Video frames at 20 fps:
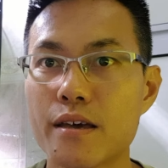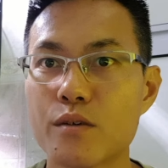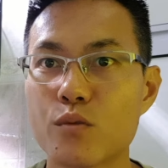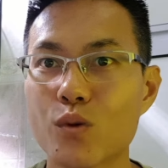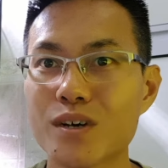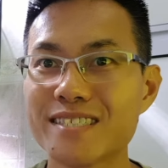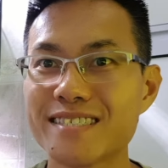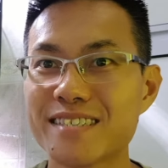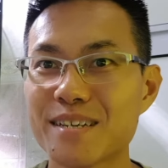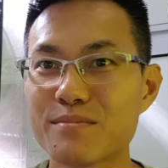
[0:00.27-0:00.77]

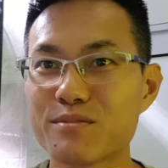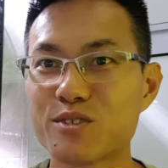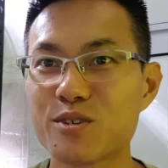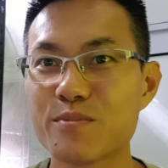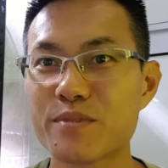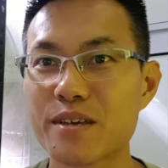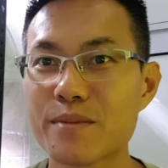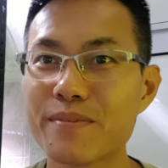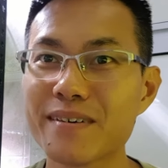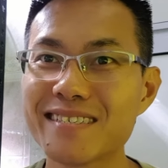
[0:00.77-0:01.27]
what's up stream
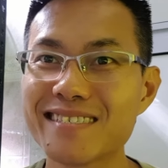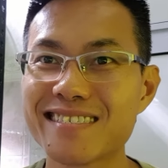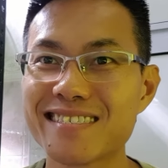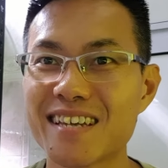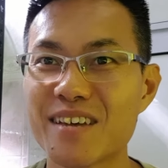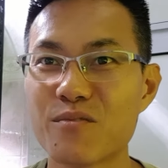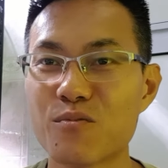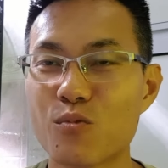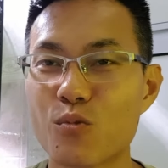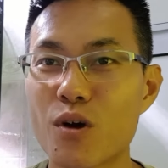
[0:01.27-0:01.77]
keepers,
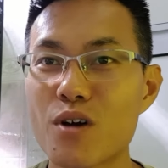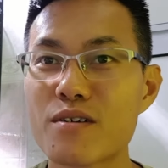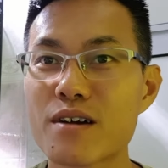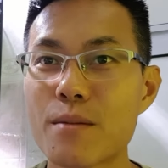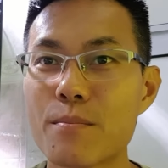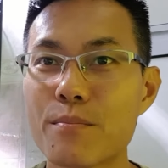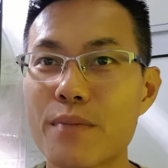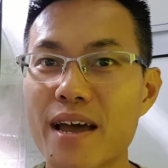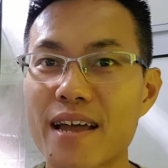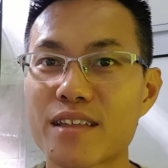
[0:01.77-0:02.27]
and
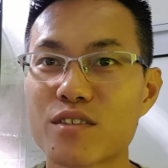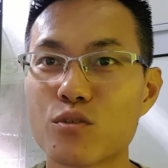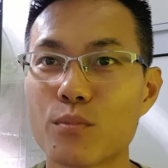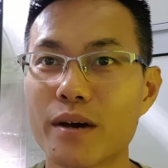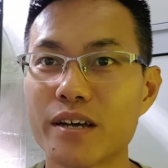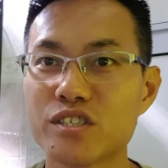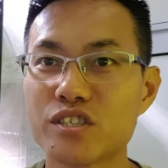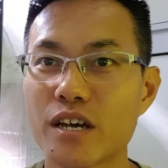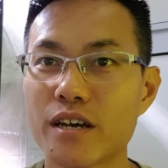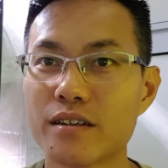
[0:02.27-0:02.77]
welcome back to
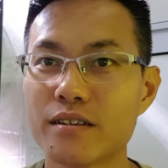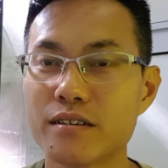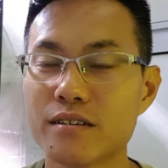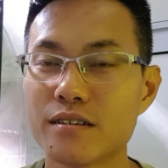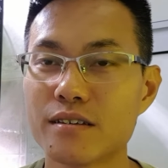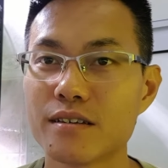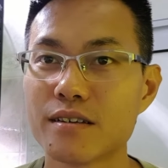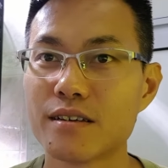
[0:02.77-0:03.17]
my channel.